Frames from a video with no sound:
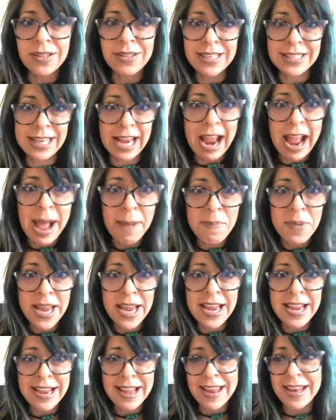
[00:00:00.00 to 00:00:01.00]

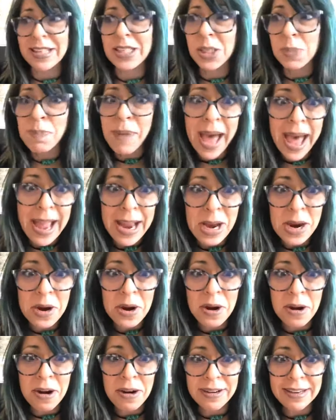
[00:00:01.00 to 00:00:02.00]
happy and
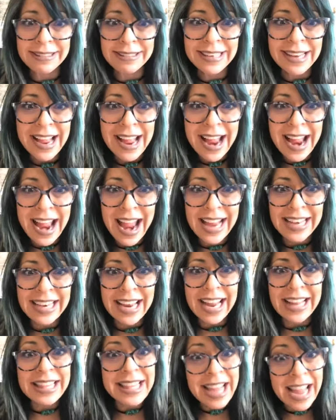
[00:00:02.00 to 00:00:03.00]
inspired, and
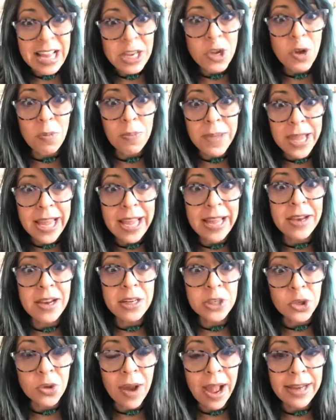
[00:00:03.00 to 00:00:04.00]
then you begin
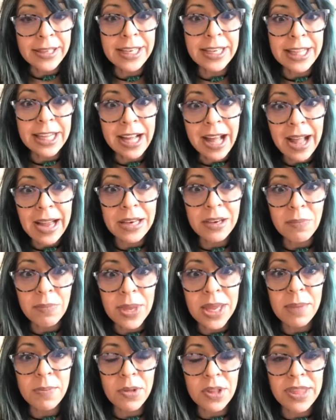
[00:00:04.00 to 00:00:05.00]
attracting the kind of
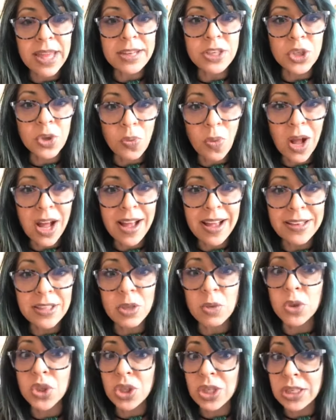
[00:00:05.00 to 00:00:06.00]
people that you want. So
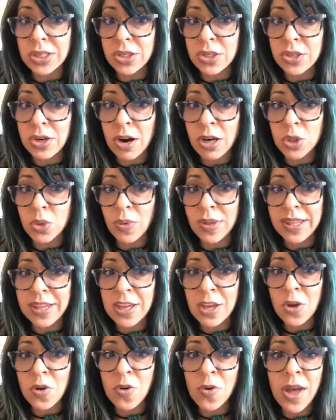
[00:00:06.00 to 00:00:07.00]
it starts with
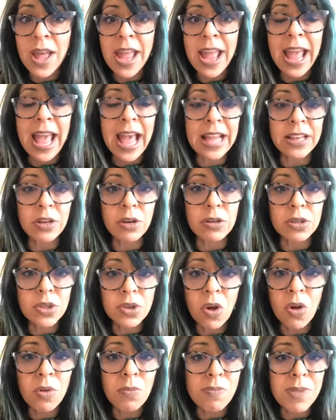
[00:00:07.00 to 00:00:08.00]
you and your
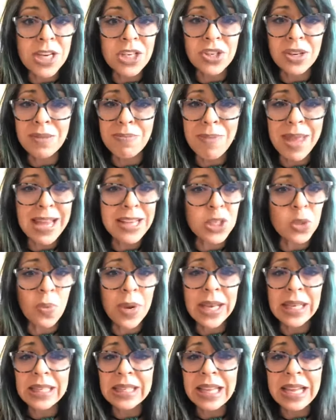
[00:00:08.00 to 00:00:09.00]
soul mission. Make
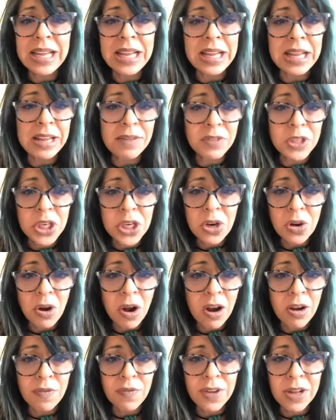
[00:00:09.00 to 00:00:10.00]
sweet love to your
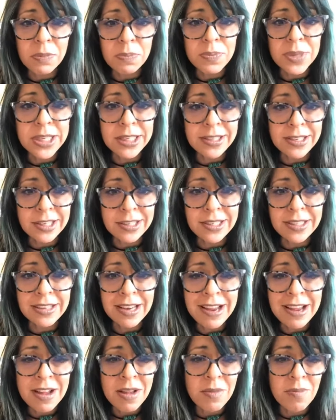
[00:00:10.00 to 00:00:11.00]
heartfelt business.
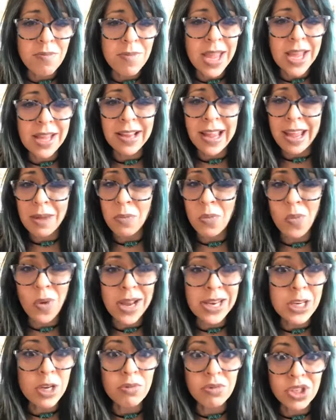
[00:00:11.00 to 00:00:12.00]
And when
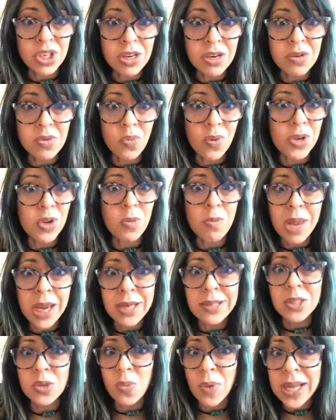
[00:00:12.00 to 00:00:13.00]
you do, when you make
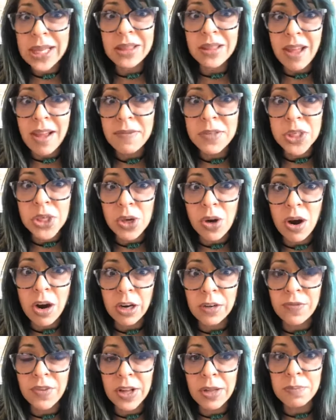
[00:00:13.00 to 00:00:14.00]
sweet love to your
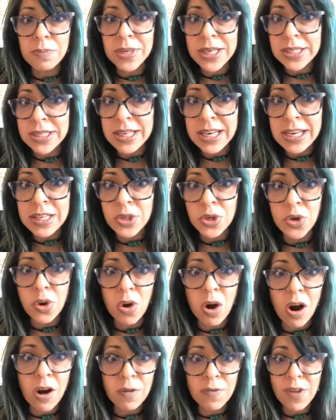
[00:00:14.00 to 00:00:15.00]
heartfelt business or your
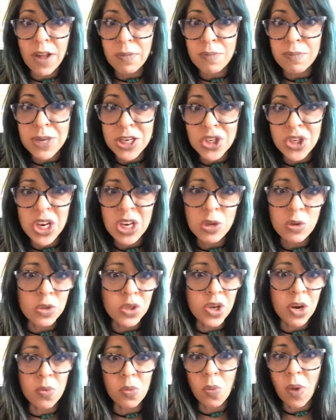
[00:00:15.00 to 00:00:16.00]
heartfelt mission, you
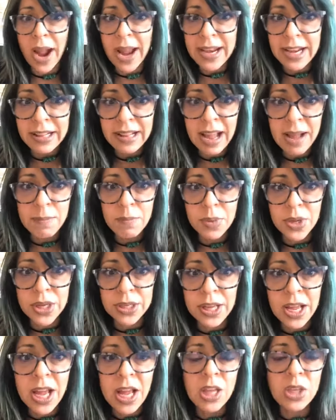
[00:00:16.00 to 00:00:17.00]
start writing that
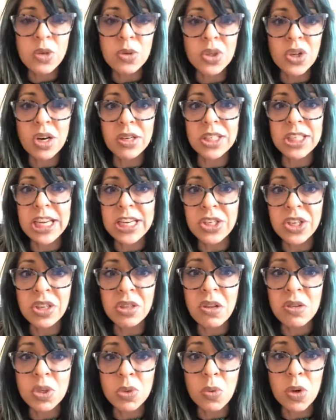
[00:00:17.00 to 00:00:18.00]
book, you start teaching
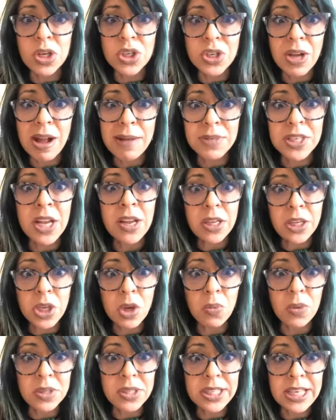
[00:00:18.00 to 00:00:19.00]
those workshops, you
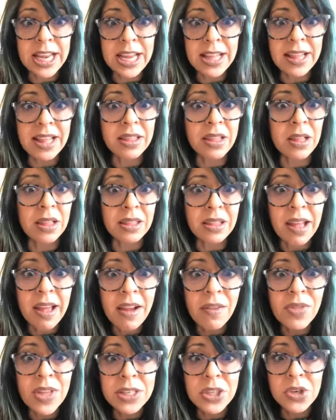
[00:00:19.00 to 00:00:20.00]
will see that the
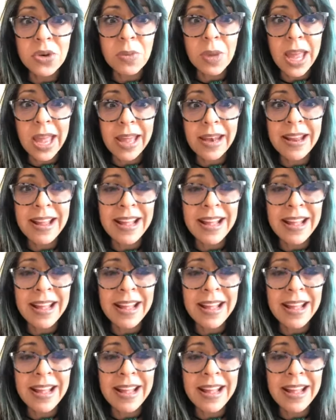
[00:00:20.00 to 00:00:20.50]
love that you get